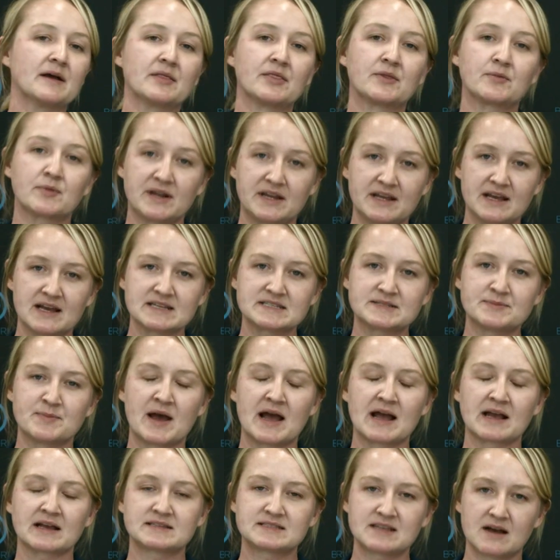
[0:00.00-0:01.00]
3ds
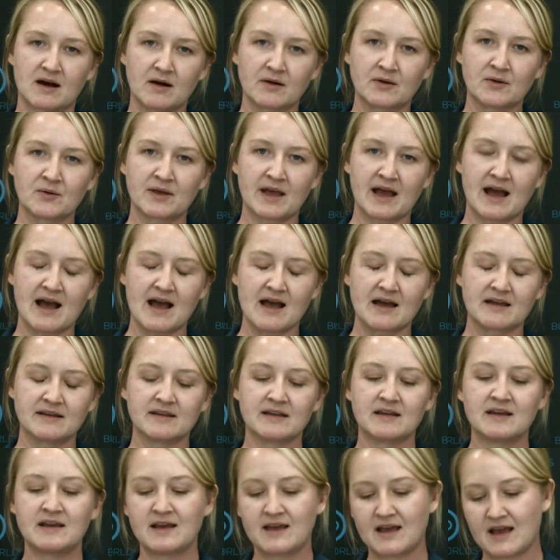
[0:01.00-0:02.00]
Max, AutoCAD,
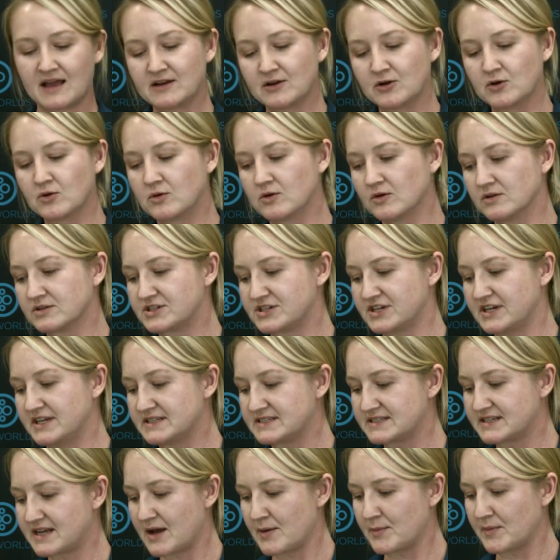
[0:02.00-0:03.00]
and Google
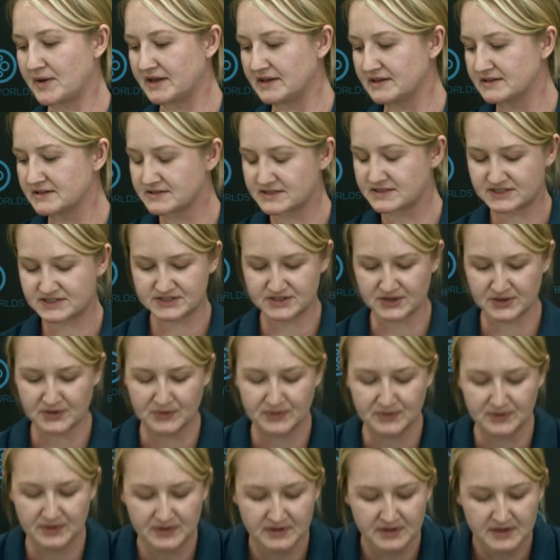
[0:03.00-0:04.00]
Sheets coming
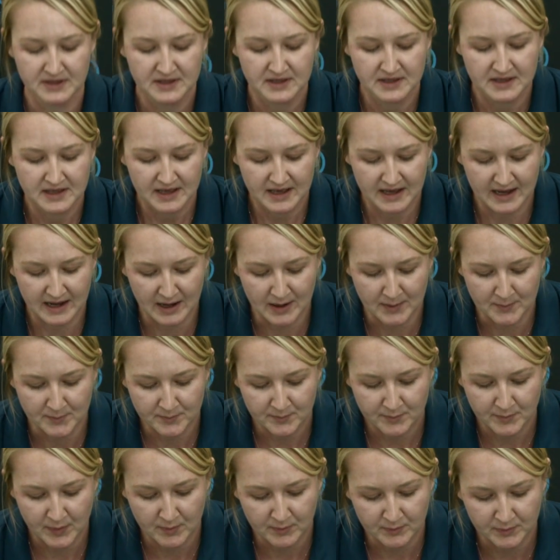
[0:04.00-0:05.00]
soon.
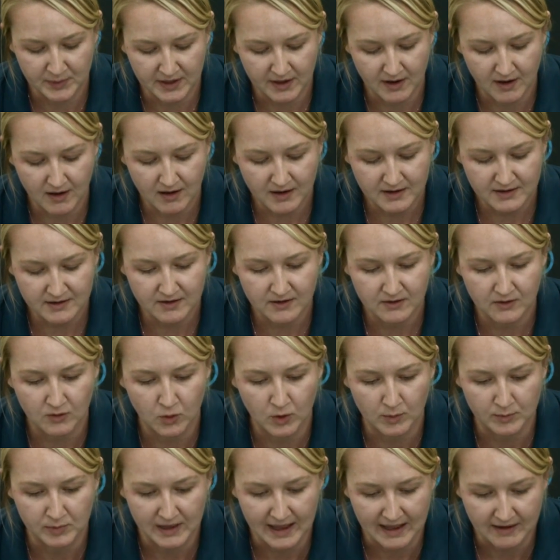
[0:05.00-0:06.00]
But beyond our
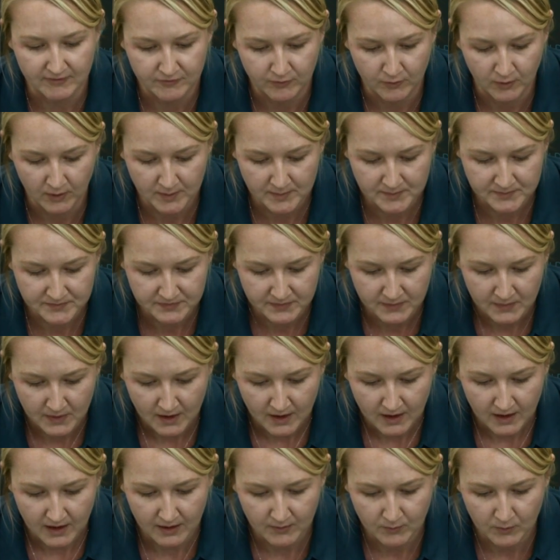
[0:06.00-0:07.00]
core platform,
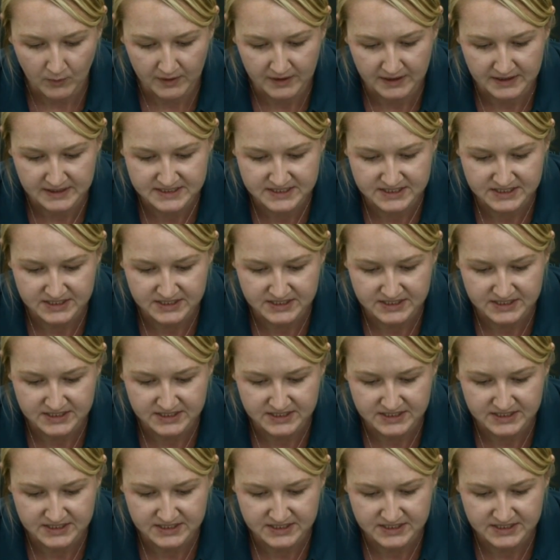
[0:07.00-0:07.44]
I wanted